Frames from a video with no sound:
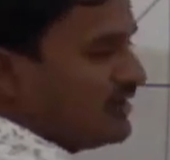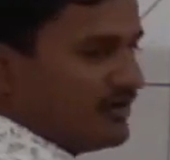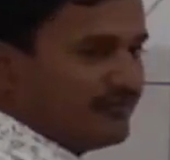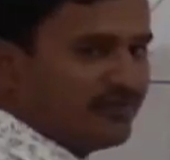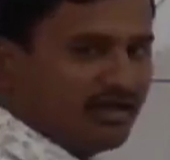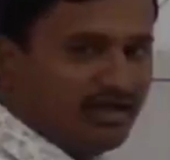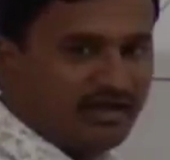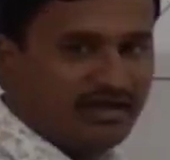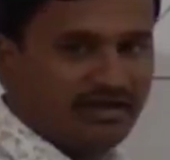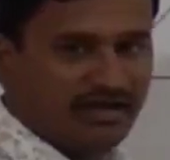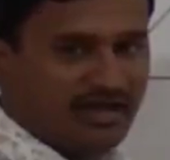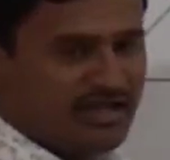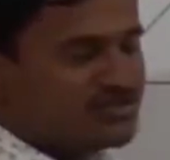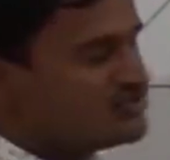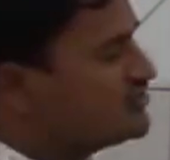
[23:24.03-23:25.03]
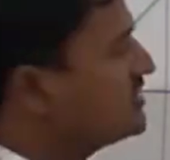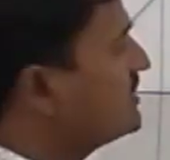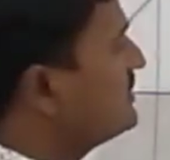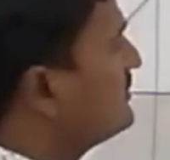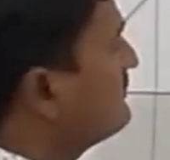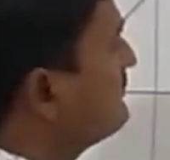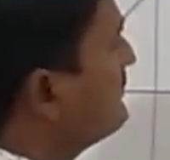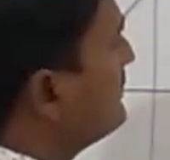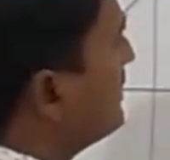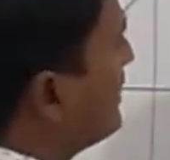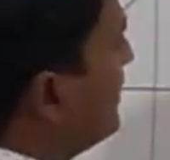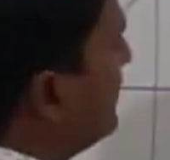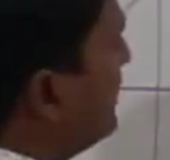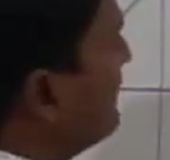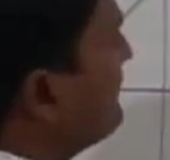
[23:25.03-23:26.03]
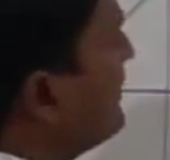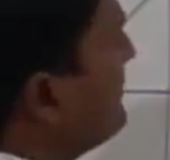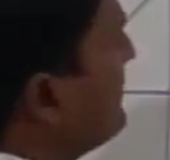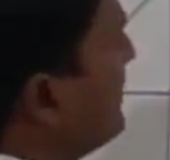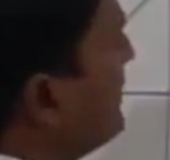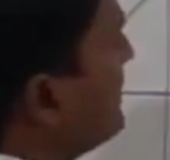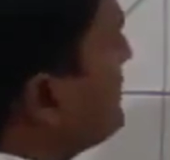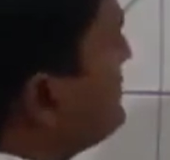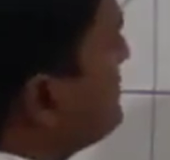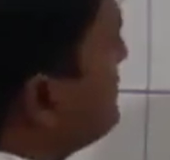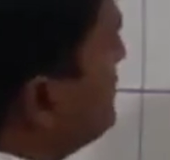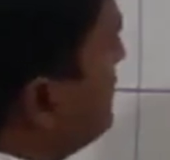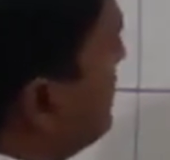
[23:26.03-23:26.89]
of a tangent, we will write dy by dx. So